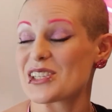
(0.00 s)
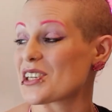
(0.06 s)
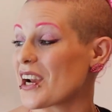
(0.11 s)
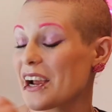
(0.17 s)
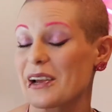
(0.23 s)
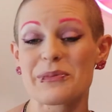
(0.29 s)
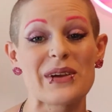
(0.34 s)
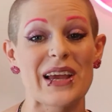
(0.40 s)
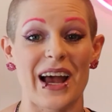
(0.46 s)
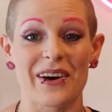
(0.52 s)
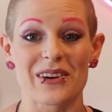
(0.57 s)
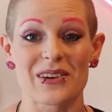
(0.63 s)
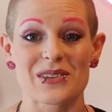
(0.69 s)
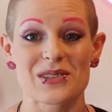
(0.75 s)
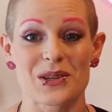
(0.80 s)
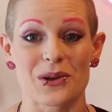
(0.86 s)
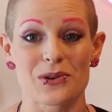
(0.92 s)
Check me out
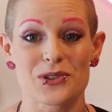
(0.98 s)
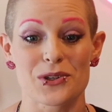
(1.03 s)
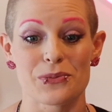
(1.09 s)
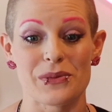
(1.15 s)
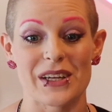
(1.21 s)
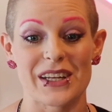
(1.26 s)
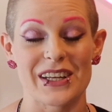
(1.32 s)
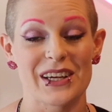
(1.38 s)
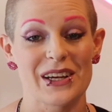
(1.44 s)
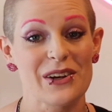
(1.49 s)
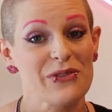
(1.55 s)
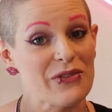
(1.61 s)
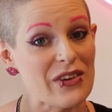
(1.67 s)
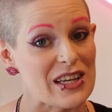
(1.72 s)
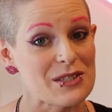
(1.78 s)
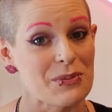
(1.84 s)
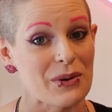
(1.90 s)
on social media,
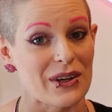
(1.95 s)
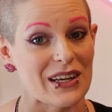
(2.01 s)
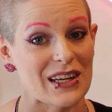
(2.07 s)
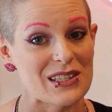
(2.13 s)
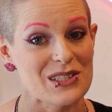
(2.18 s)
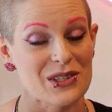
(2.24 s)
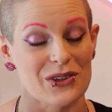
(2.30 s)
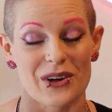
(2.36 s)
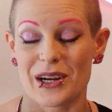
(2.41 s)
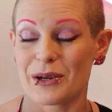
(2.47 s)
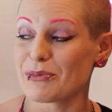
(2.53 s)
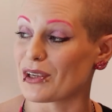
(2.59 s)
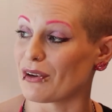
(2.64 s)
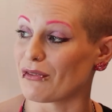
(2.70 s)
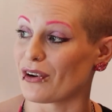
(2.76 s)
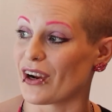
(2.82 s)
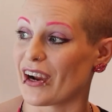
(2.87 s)
Facebook and Instagram,
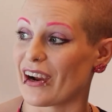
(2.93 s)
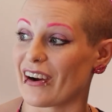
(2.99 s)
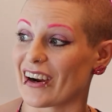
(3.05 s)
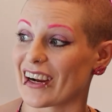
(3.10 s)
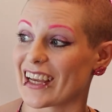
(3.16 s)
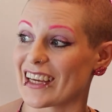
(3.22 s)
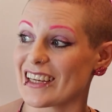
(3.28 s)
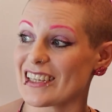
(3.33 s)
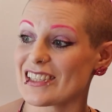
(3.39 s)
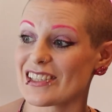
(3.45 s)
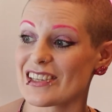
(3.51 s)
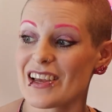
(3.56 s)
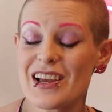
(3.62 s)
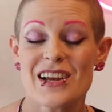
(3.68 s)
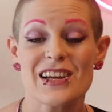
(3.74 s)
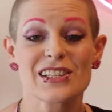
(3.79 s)
Give Your Hair a Kiss.